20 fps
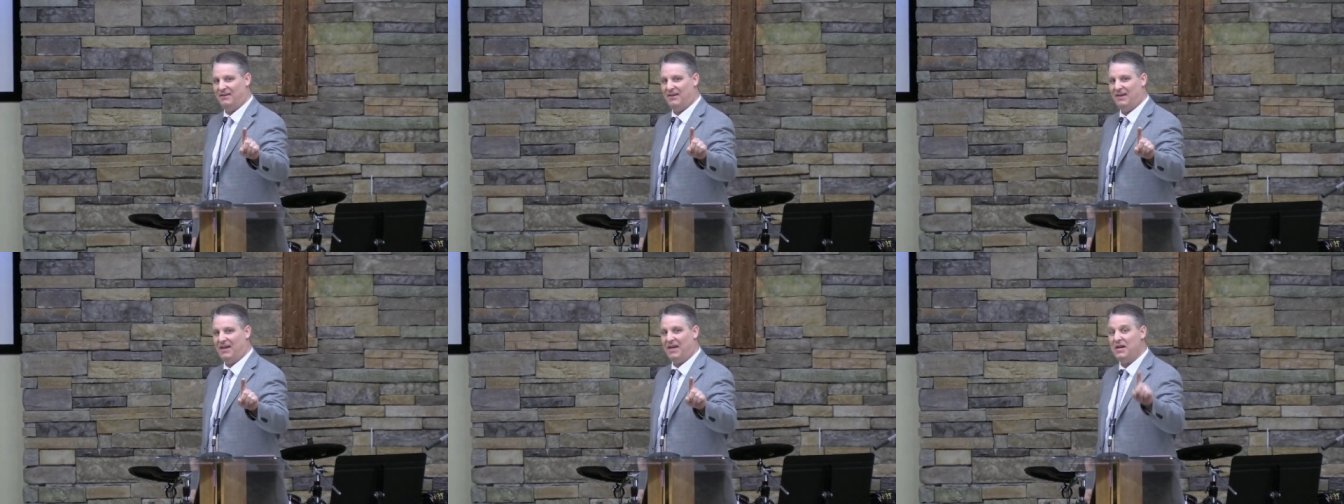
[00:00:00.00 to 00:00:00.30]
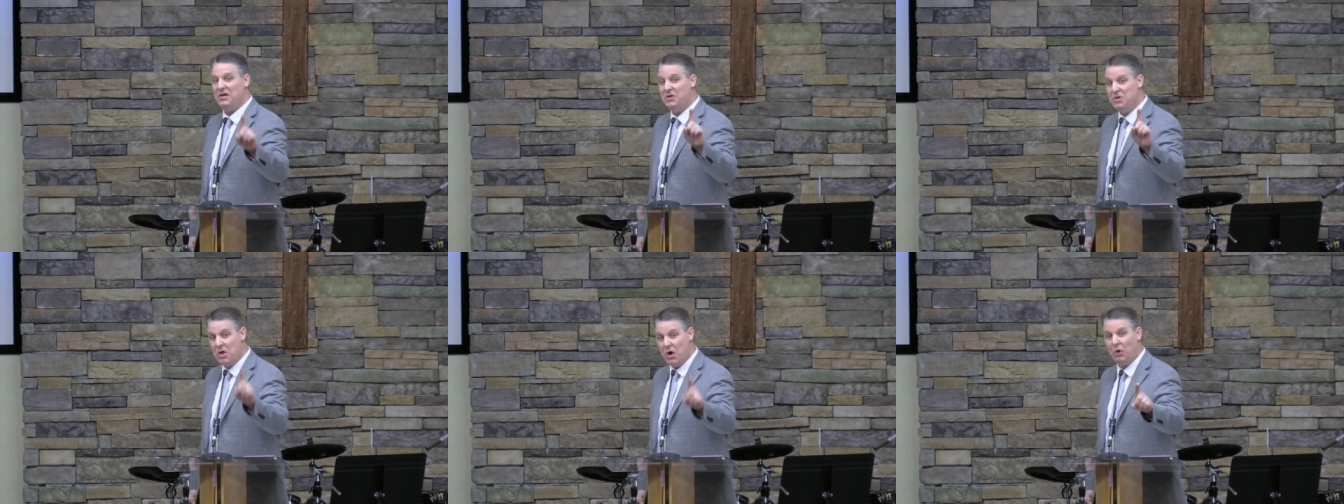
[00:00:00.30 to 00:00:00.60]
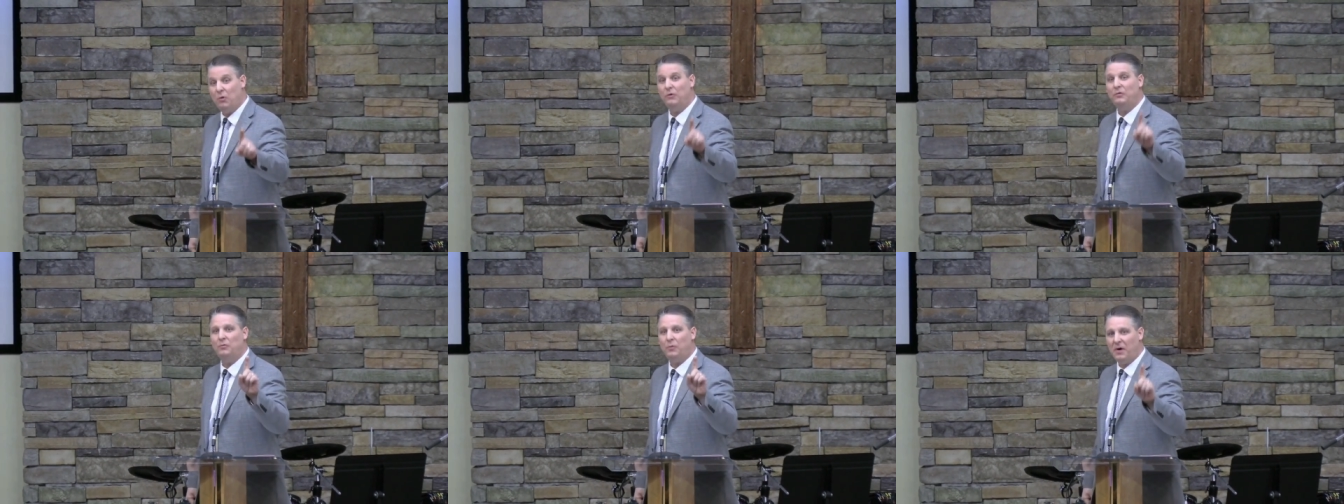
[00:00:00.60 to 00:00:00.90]
He
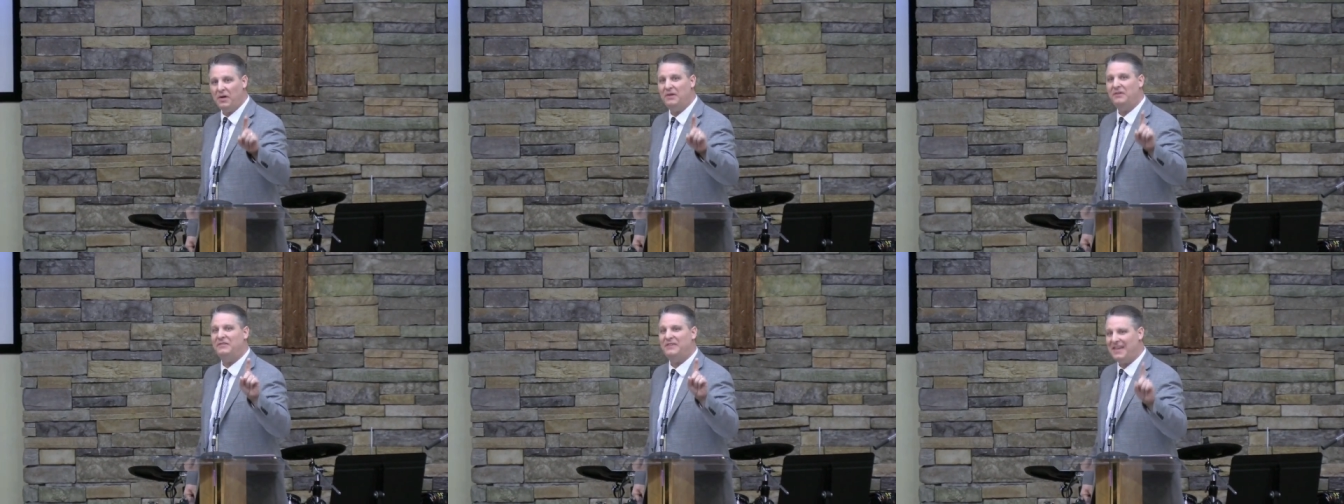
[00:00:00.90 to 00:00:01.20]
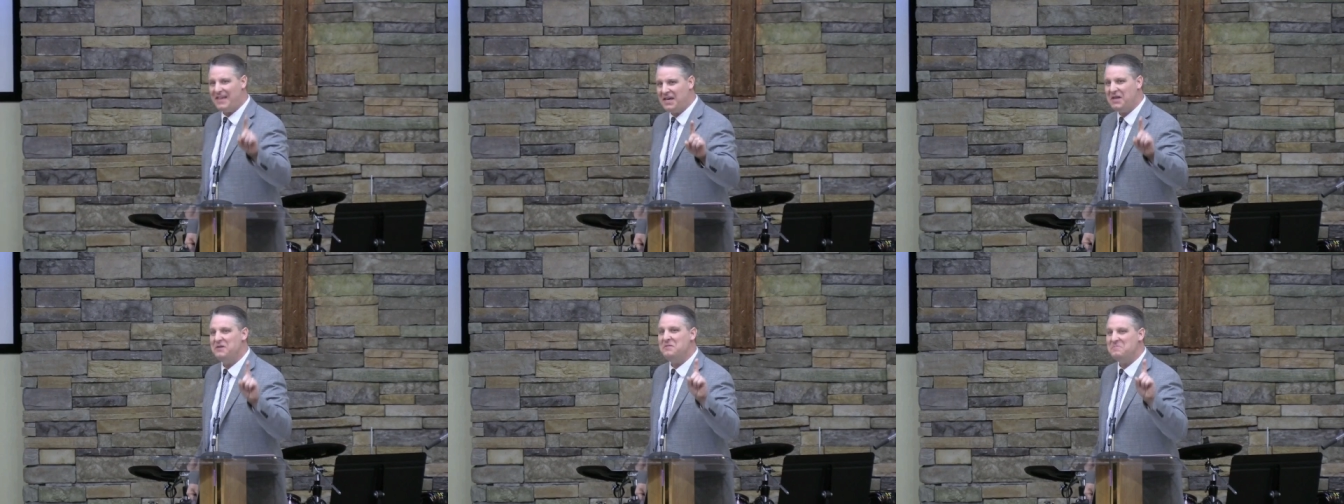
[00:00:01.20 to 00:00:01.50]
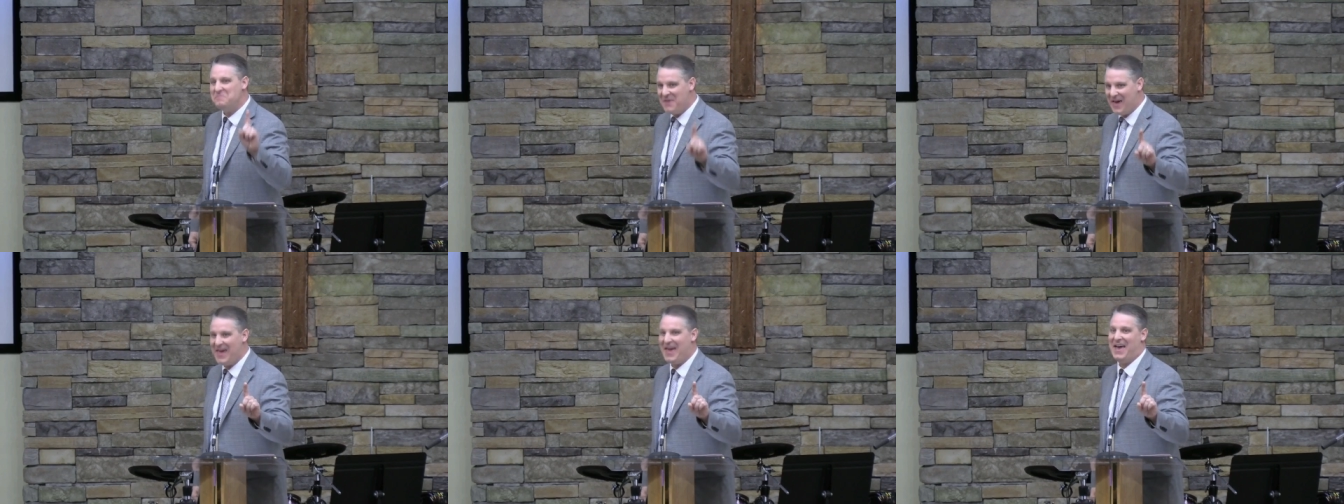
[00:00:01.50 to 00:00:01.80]
knows what is
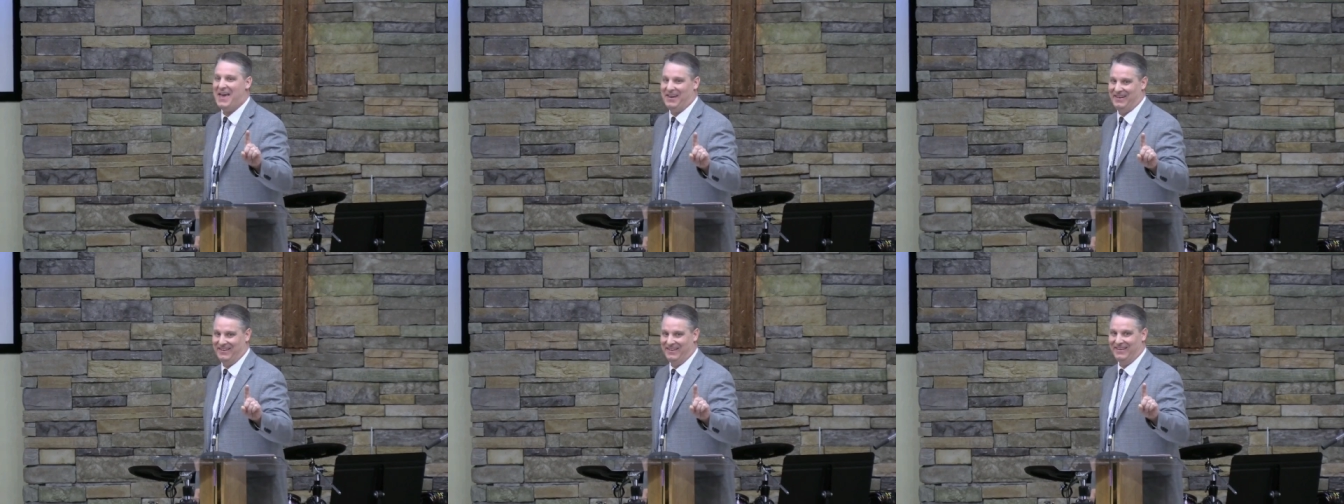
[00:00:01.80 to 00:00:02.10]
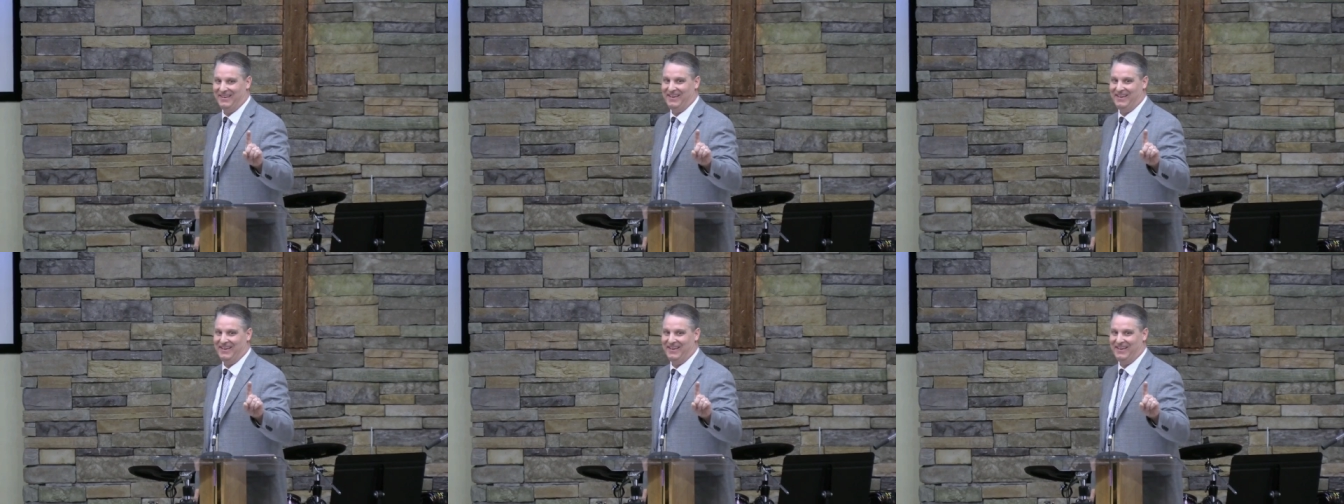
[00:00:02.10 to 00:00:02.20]
in man,